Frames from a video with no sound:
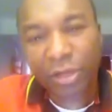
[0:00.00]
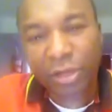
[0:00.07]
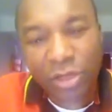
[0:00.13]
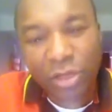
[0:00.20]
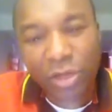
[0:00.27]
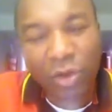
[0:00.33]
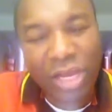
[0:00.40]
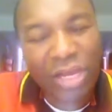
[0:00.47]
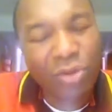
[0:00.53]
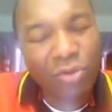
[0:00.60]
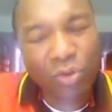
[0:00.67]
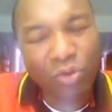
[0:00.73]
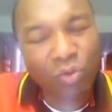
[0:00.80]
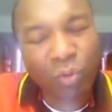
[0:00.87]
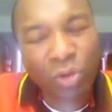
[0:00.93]
You know, he
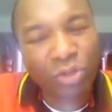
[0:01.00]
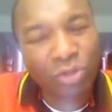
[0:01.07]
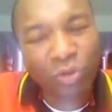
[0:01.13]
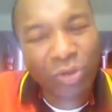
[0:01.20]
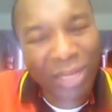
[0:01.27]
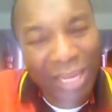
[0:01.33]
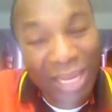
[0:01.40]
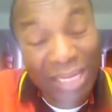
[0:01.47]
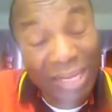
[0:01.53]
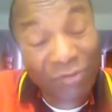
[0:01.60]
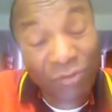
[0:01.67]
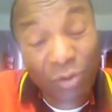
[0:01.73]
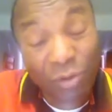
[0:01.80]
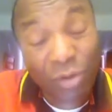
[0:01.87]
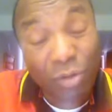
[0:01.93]
knows what you need
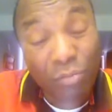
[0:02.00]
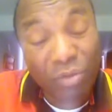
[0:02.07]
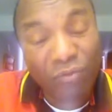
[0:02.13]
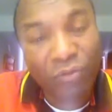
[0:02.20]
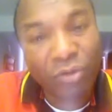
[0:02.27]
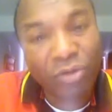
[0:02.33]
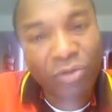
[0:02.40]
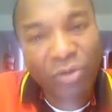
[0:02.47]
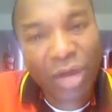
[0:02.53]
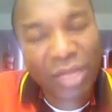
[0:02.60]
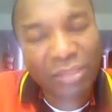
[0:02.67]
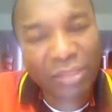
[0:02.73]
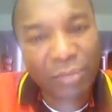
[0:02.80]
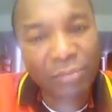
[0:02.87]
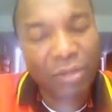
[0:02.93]
even before you
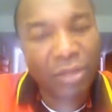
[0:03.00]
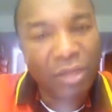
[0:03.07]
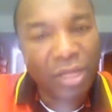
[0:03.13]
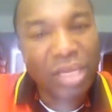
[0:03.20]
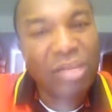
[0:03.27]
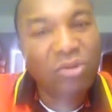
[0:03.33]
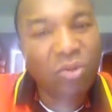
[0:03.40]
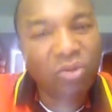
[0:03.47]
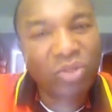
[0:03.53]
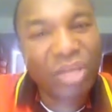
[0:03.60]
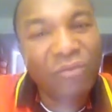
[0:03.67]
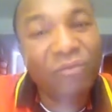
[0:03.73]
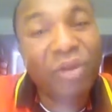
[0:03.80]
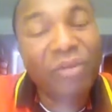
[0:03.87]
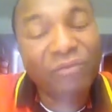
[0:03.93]
ask him. He knows
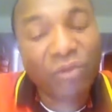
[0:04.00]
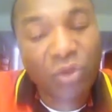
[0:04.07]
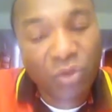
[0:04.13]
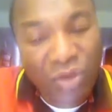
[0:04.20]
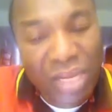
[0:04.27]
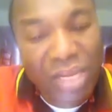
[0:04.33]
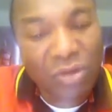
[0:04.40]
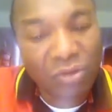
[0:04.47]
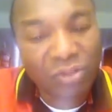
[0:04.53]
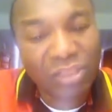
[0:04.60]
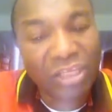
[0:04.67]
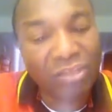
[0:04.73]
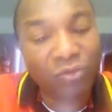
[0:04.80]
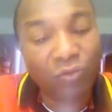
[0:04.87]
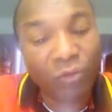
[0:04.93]
even if you need those
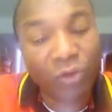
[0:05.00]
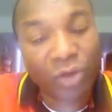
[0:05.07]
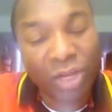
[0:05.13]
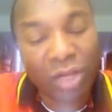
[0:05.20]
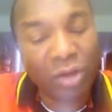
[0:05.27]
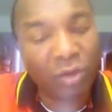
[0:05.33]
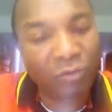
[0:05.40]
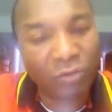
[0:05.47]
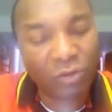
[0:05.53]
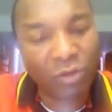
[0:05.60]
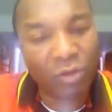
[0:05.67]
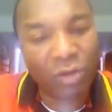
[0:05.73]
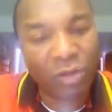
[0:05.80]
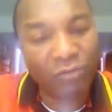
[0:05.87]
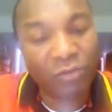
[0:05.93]
things for real or
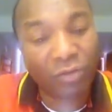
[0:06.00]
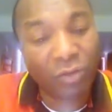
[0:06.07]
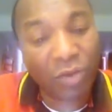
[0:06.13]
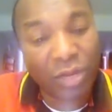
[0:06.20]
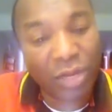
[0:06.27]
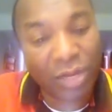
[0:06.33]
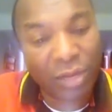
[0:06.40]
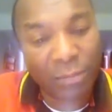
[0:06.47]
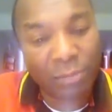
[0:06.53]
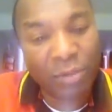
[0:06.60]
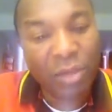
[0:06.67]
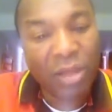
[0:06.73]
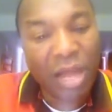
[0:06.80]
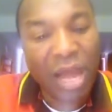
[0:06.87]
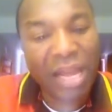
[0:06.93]
if you don't need them.
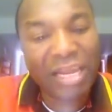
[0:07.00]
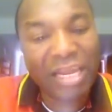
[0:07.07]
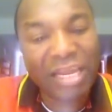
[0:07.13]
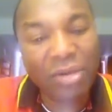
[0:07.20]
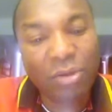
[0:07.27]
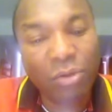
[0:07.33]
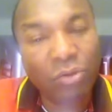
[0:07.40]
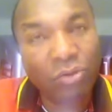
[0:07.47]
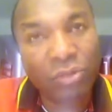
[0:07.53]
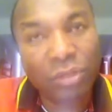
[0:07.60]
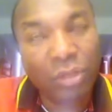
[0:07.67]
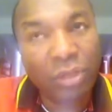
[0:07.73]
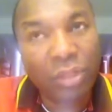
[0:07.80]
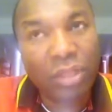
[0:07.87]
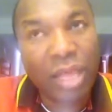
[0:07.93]
And he knows
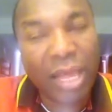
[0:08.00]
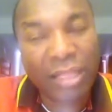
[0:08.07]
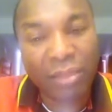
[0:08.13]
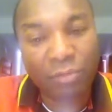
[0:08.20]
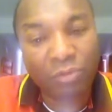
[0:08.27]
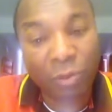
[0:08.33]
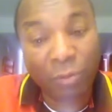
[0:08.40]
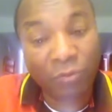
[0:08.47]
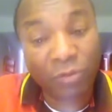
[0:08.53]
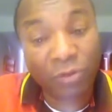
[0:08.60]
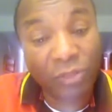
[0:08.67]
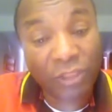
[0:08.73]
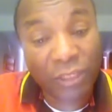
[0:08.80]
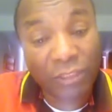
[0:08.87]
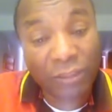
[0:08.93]
that some of
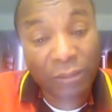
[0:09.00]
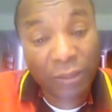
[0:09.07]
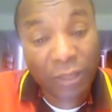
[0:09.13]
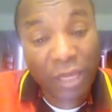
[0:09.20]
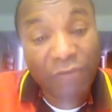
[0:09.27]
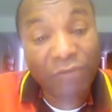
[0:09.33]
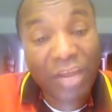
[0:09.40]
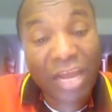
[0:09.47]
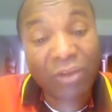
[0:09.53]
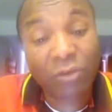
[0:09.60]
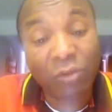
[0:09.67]
those things, if they